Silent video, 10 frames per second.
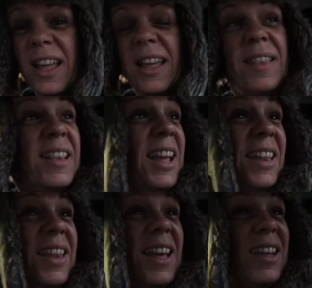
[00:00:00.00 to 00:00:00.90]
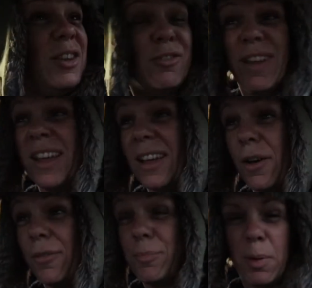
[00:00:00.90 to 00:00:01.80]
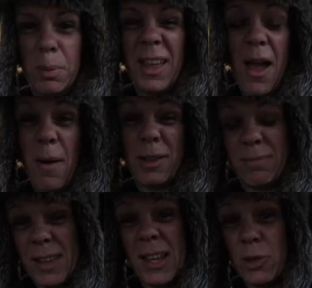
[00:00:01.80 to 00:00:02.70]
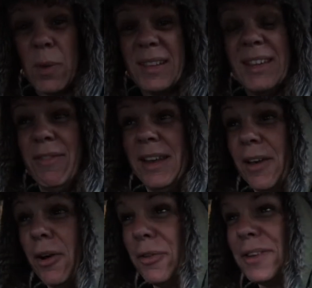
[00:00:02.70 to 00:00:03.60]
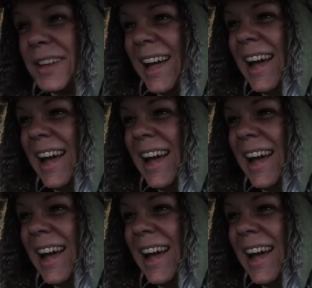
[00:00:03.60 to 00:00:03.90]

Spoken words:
in the history of probably our 20 videos.